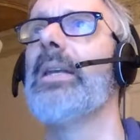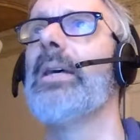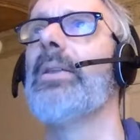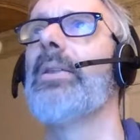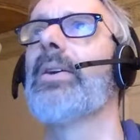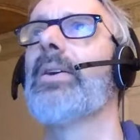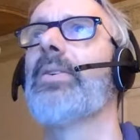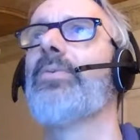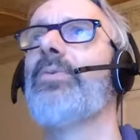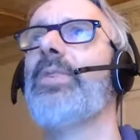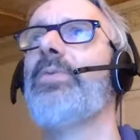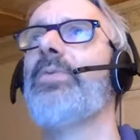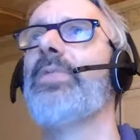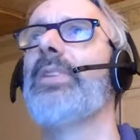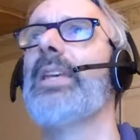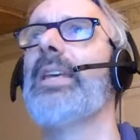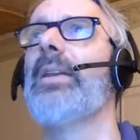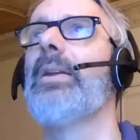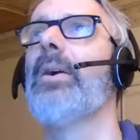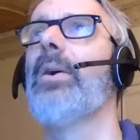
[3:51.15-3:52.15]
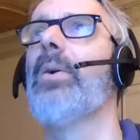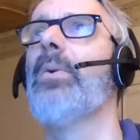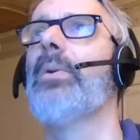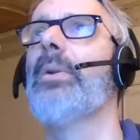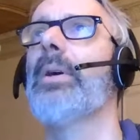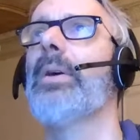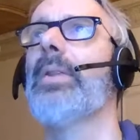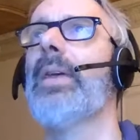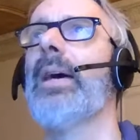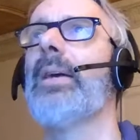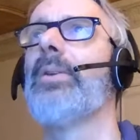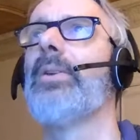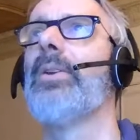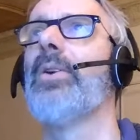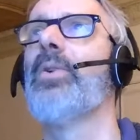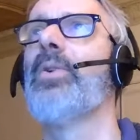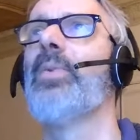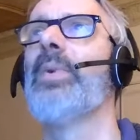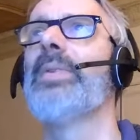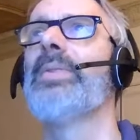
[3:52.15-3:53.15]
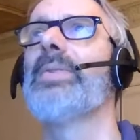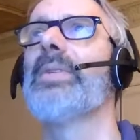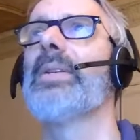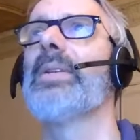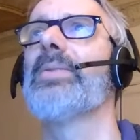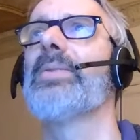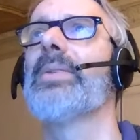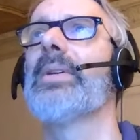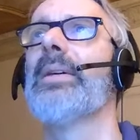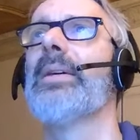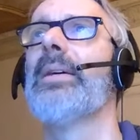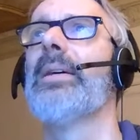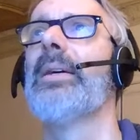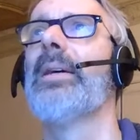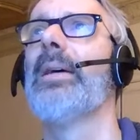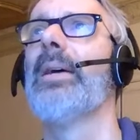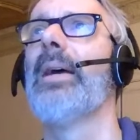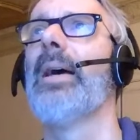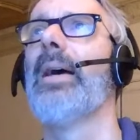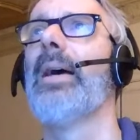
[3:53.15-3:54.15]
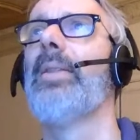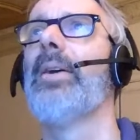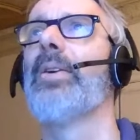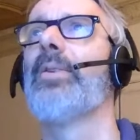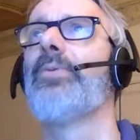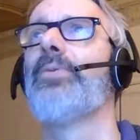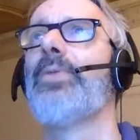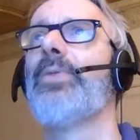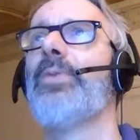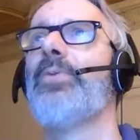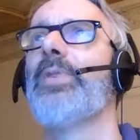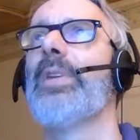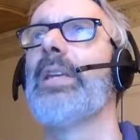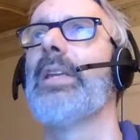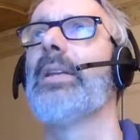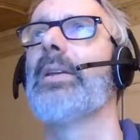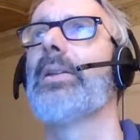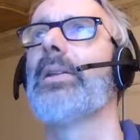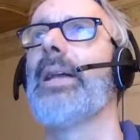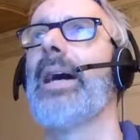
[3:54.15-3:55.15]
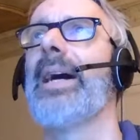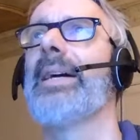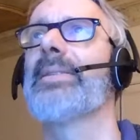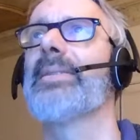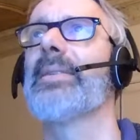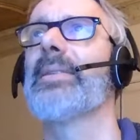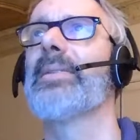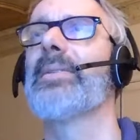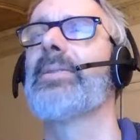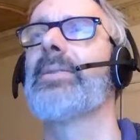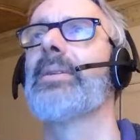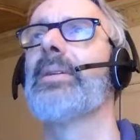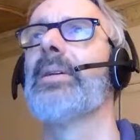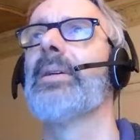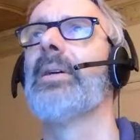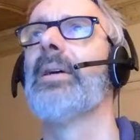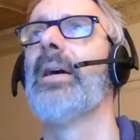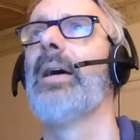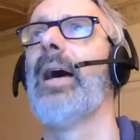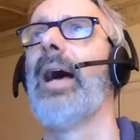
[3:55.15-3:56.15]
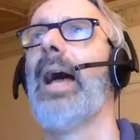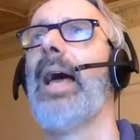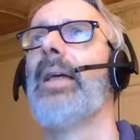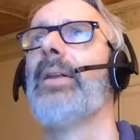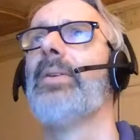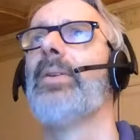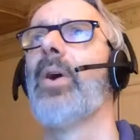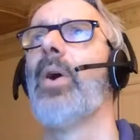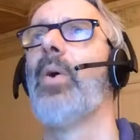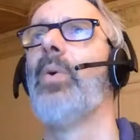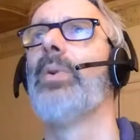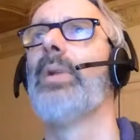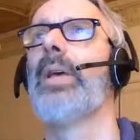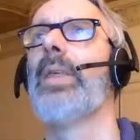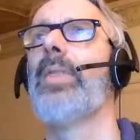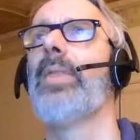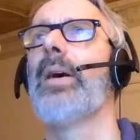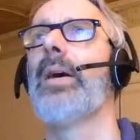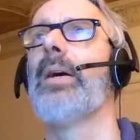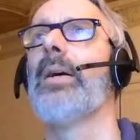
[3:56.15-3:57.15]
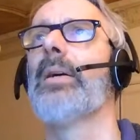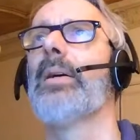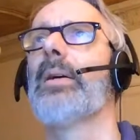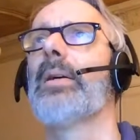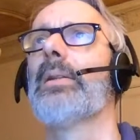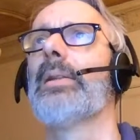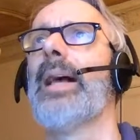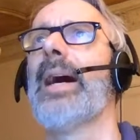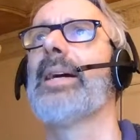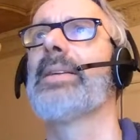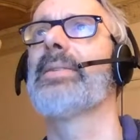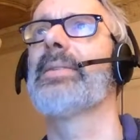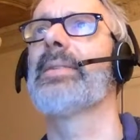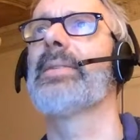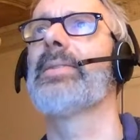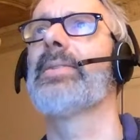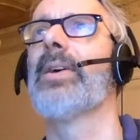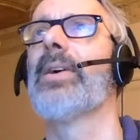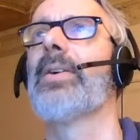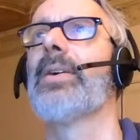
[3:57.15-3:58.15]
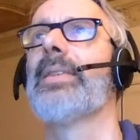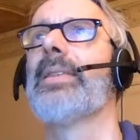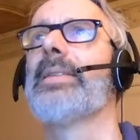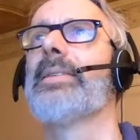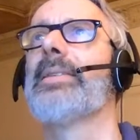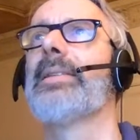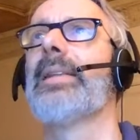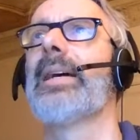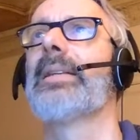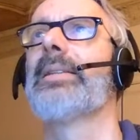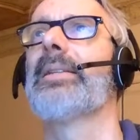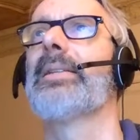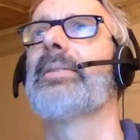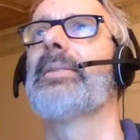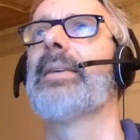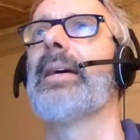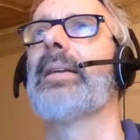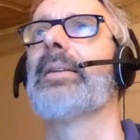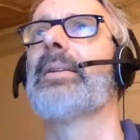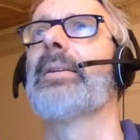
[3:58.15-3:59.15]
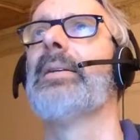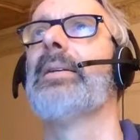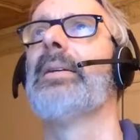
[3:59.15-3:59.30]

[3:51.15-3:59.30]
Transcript: There are 15, oh, look at that, no coincidence. There are 15 classes, and only the classes are in the selected set.